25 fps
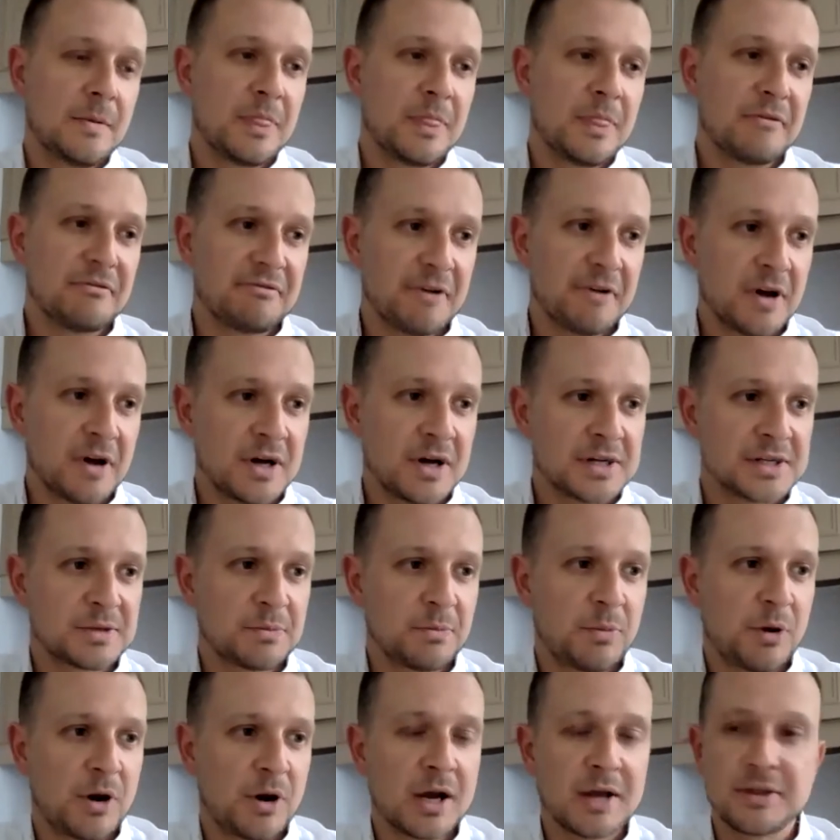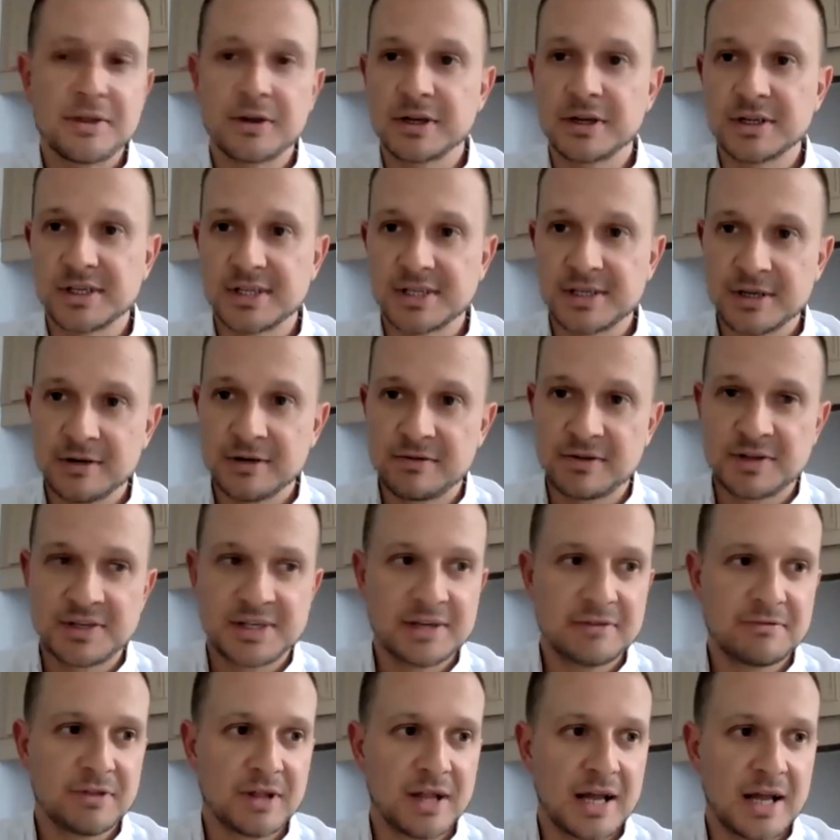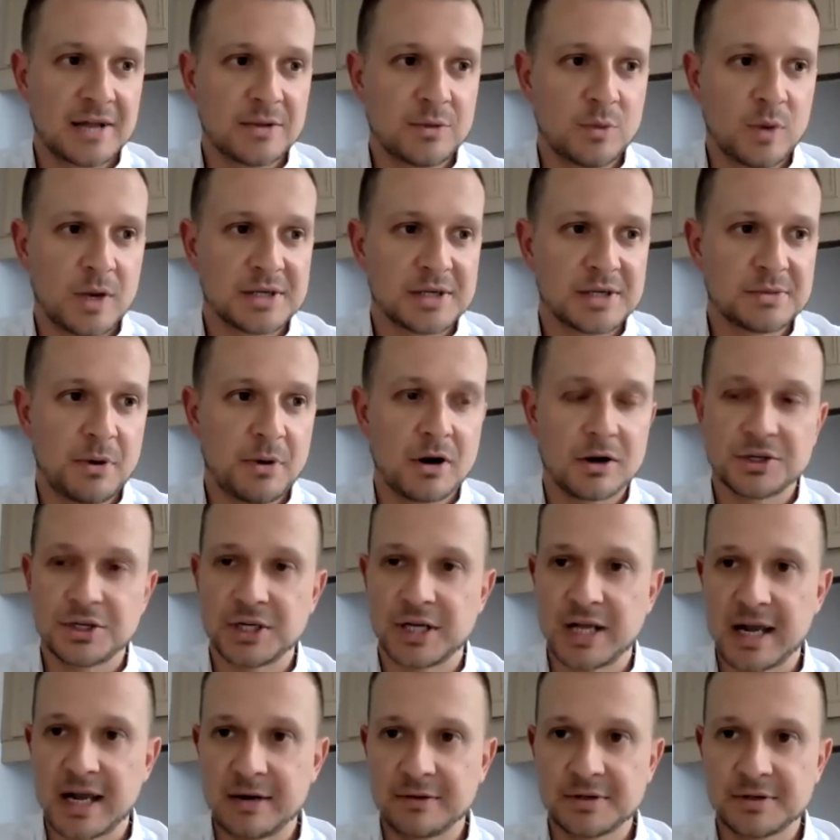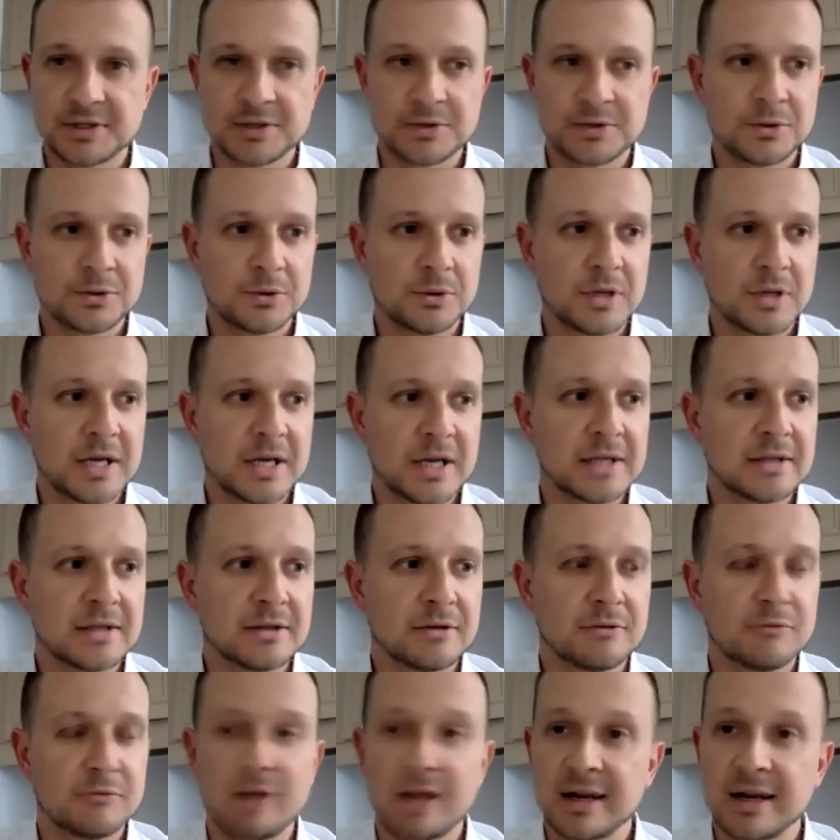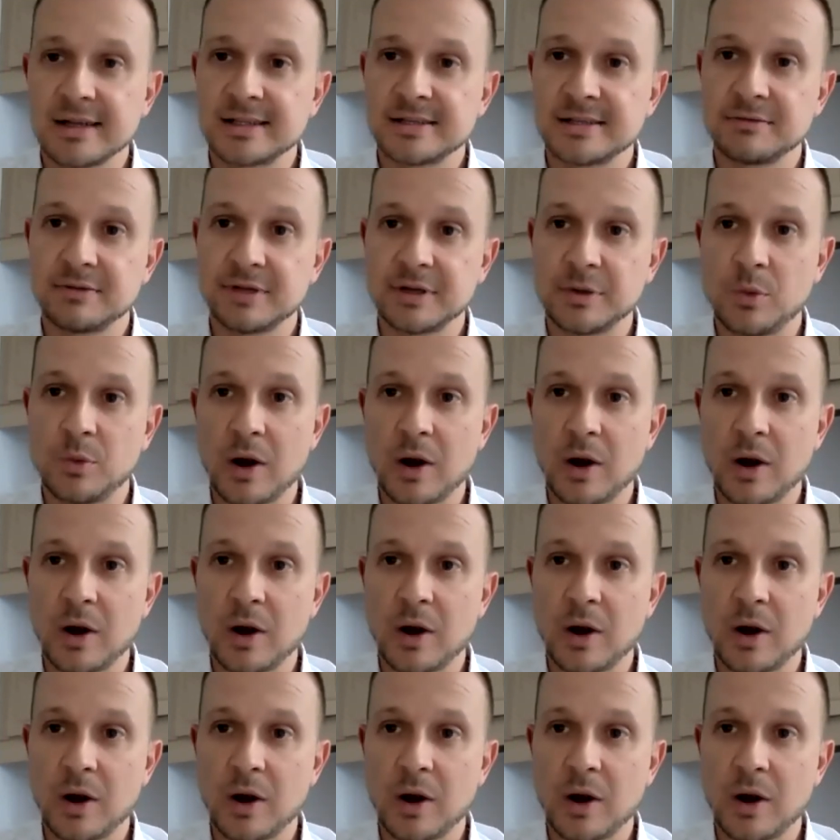The first by the Conservative-led West Berkshire Council in the relatively